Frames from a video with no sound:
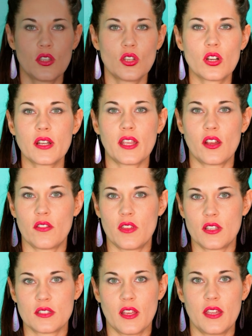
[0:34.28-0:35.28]
You're going to hear
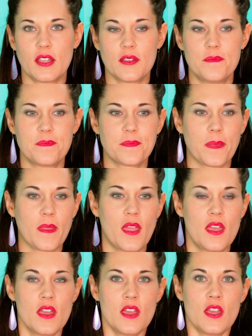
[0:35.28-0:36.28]
things like,
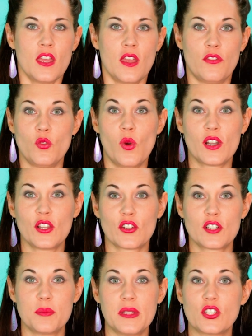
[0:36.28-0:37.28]
if you want to
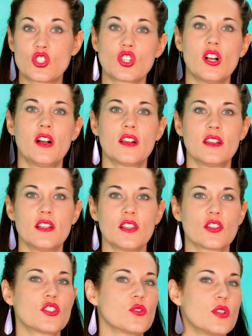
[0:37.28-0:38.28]
learn to be strong,
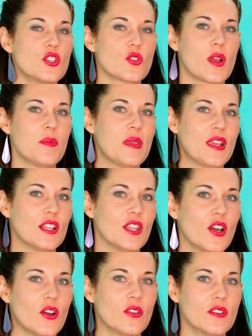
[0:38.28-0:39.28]
learn to enjoy being
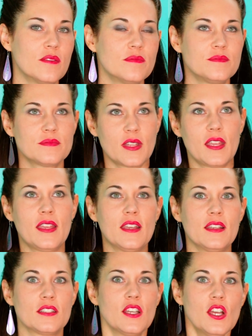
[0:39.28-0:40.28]
alone.
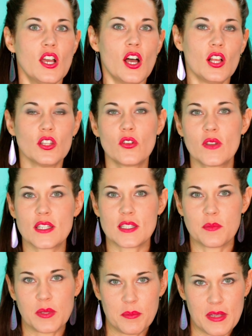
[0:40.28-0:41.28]
And aloneness
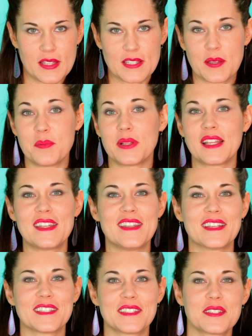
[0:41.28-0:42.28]
simply means
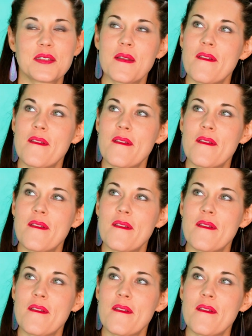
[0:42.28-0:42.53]
completeness.